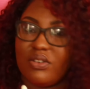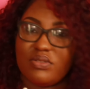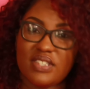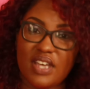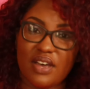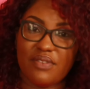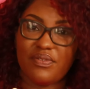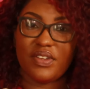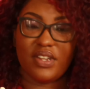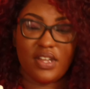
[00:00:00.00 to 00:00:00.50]

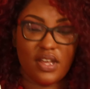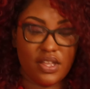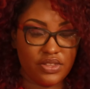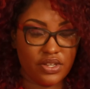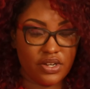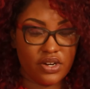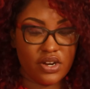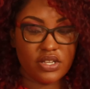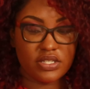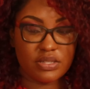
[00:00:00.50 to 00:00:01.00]
tougher than other
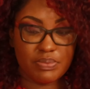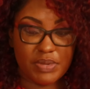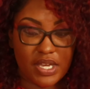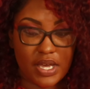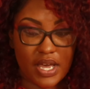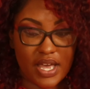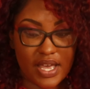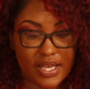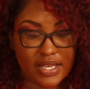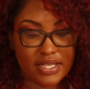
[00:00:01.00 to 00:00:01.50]
girls?
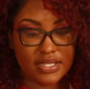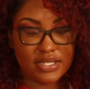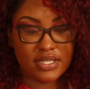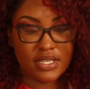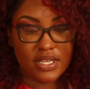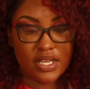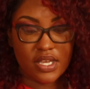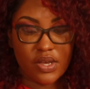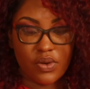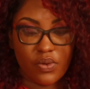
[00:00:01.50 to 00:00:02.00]
Because
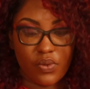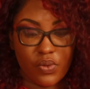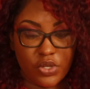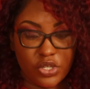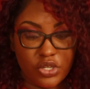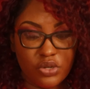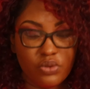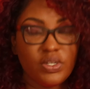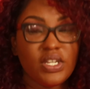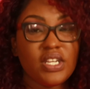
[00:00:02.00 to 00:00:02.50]

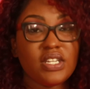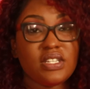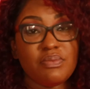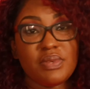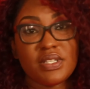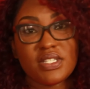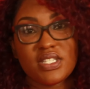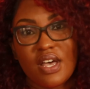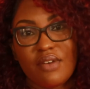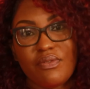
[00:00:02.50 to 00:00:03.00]
you need to
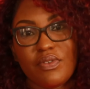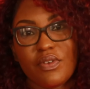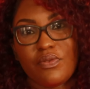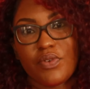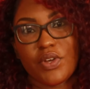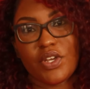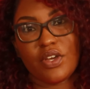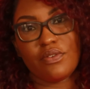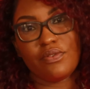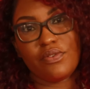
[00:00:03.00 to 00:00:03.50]
be tougher
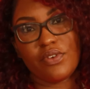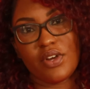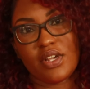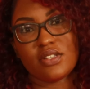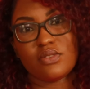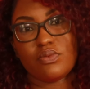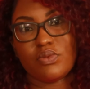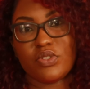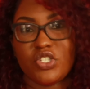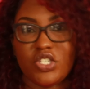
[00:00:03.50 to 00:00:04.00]
for your
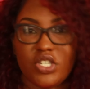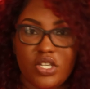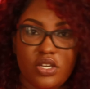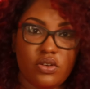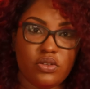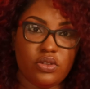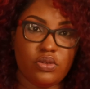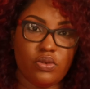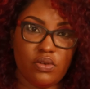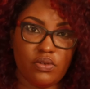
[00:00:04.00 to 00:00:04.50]
friends when she
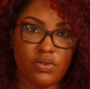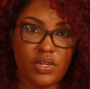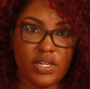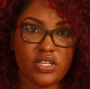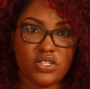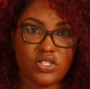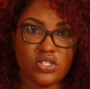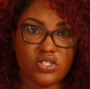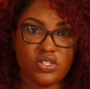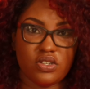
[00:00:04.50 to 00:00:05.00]
goes through a
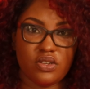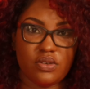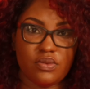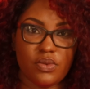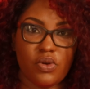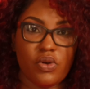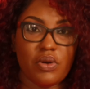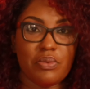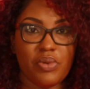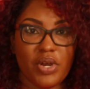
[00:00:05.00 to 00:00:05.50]
relationship
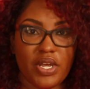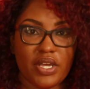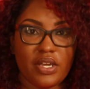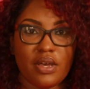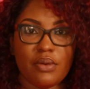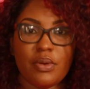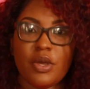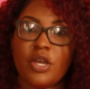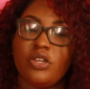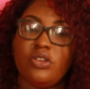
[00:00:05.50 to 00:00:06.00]
or a
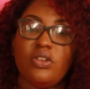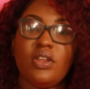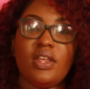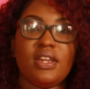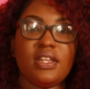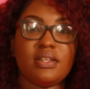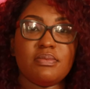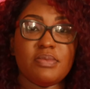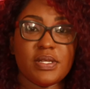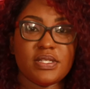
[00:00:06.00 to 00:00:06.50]
breakup. You
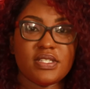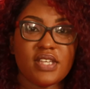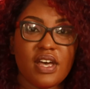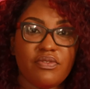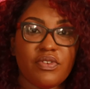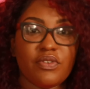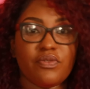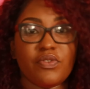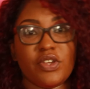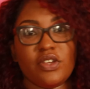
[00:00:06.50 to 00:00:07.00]
need to be
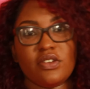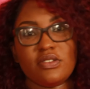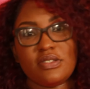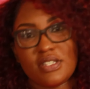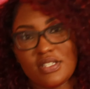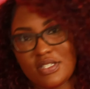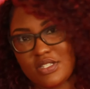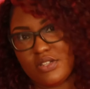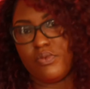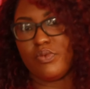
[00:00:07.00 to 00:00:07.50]
tougher for your
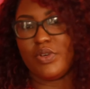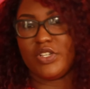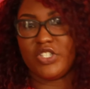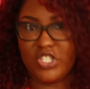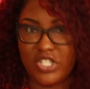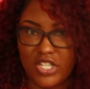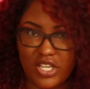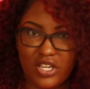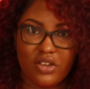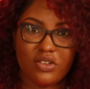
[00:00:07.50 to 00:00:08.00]
sister when
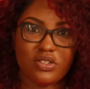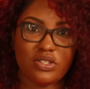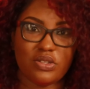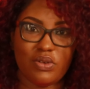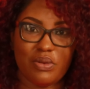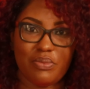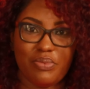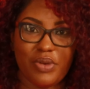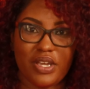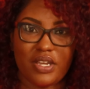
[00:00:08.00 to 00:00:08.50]
she goes
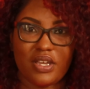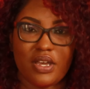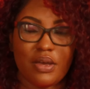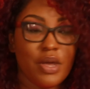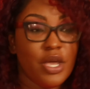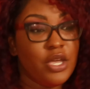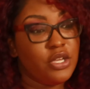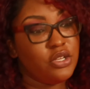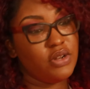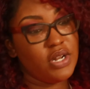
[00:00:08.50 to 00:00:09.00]
through a breakup.
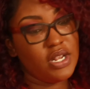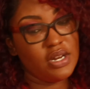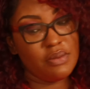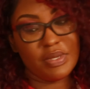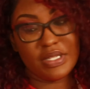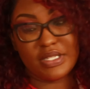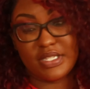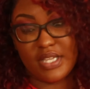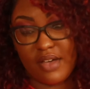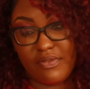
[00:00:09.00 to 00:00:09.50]
You need
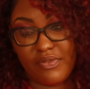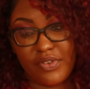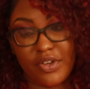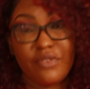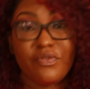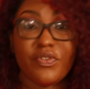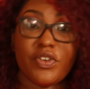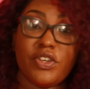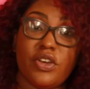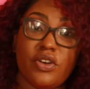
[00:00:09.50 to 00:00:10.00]
to be
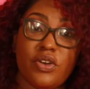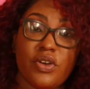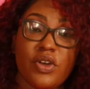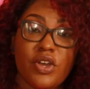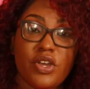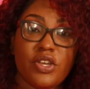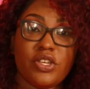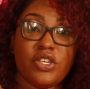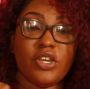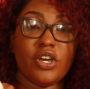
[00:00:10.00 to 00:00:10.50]
tougher for
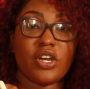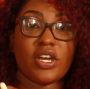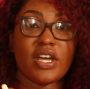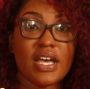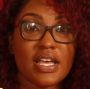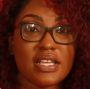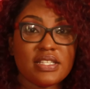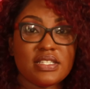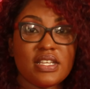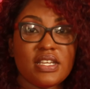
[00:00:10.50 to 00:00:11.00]
your
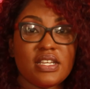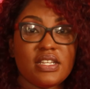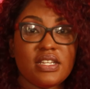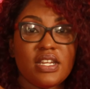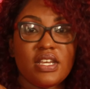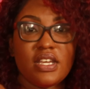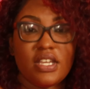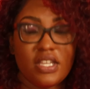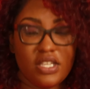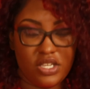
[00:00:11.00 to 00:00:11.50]
cousin.
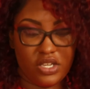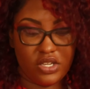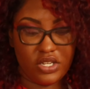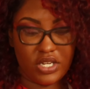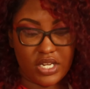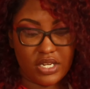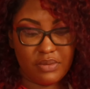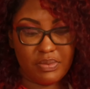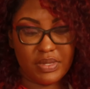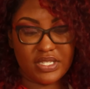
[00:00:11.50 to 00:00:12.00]
You
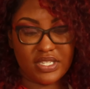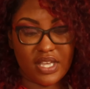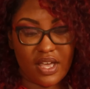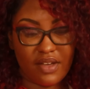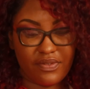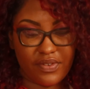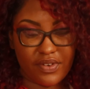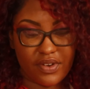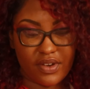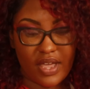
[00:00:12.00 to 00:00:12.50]
need to be
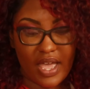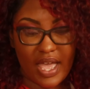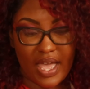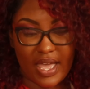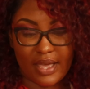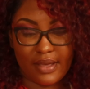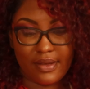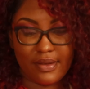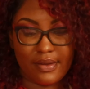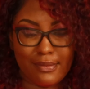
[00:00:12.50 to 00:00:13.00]
tougher.
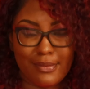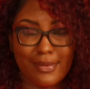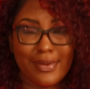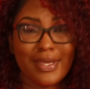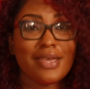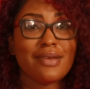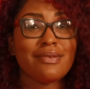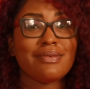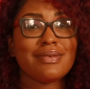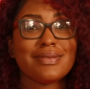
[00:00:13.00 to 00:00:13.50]
Hey,
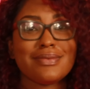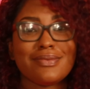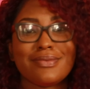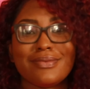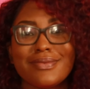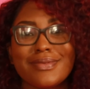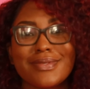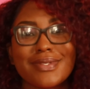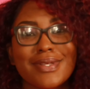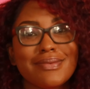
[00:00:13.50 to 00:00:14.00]
even
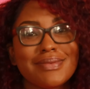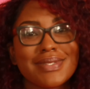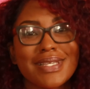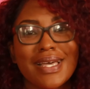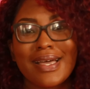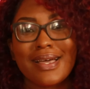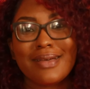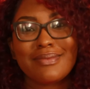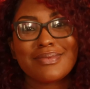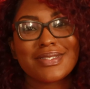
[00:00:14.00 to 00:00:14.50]

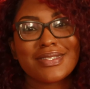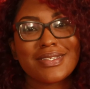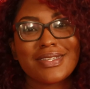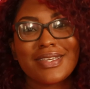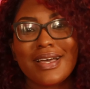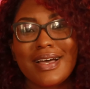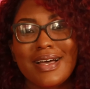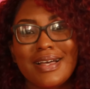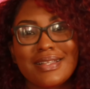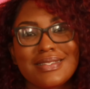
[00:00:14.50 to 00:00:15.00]
sometimes
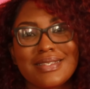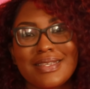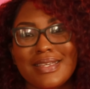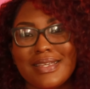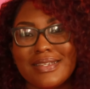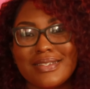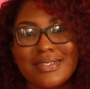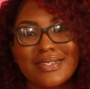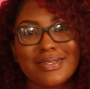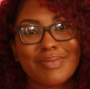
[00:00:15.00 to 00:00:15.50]
your
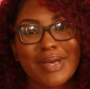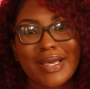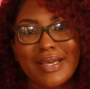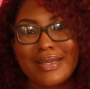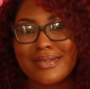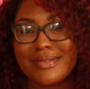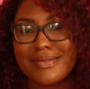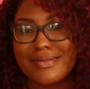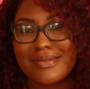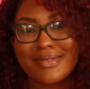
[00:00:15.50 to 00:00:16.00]
auntie, she
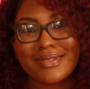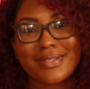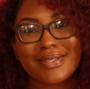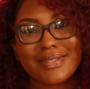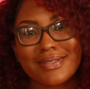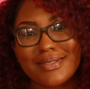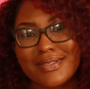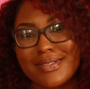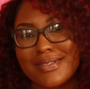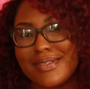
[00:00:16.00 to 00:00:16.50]
might,
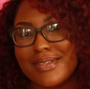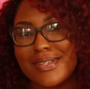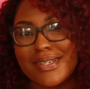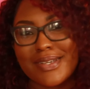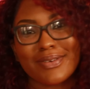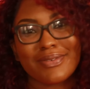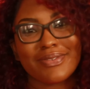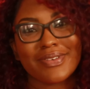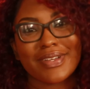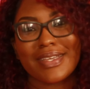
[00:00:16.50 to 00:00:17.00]

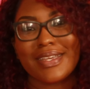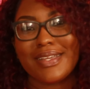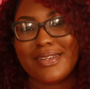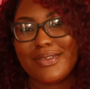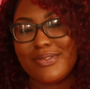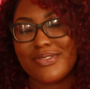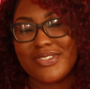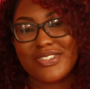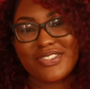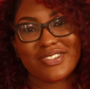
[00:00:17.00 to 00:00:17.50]
forget
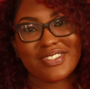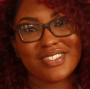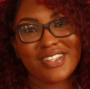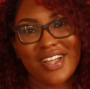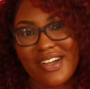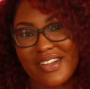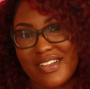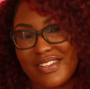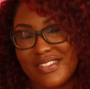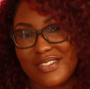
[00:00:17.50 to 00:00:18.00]
who she's
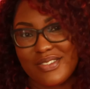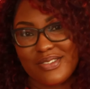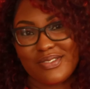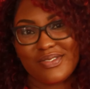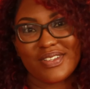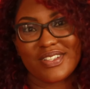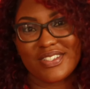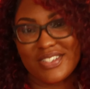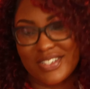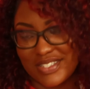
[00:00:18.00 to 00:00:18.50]
talking to
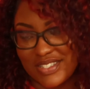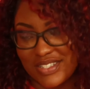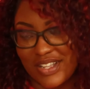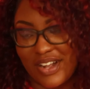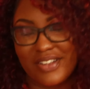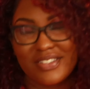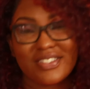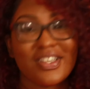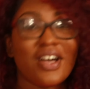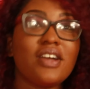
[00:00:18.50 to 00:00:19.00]
and just
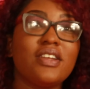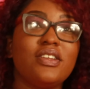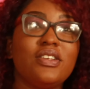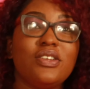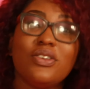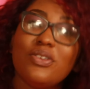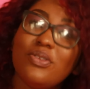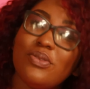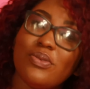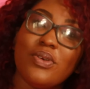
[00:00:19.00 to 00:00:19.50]
start talking
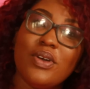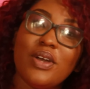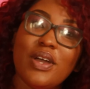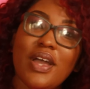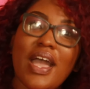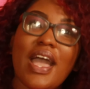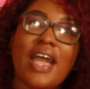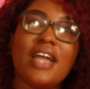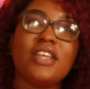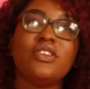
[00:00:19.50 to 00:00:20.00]
to you.
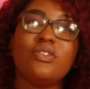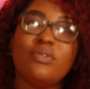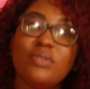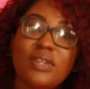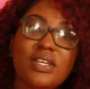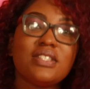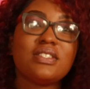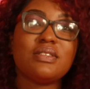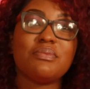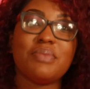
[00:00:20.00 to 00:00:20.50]
And you
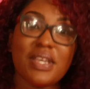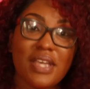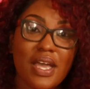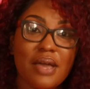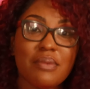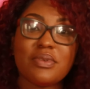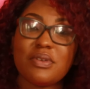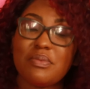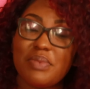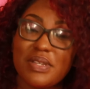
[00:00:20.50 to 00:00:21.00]
need to be
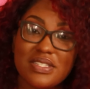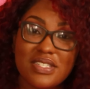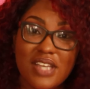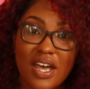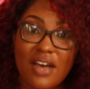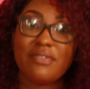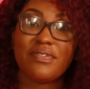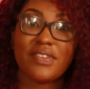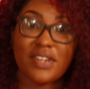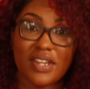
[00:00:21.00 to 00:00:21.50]
able to be
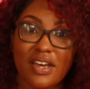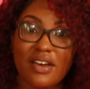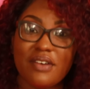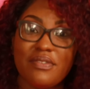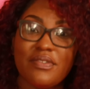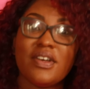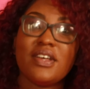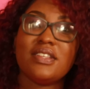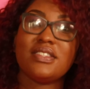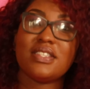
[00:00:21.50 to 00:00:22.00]
tough
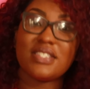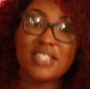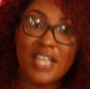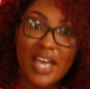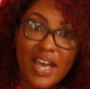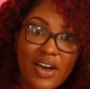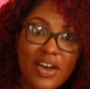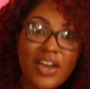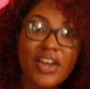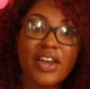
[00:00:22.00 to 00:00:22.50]
enough to
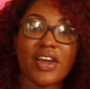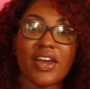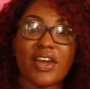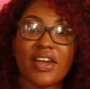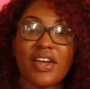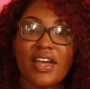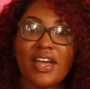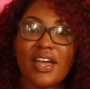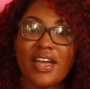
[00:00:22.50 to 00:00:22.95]
tell her,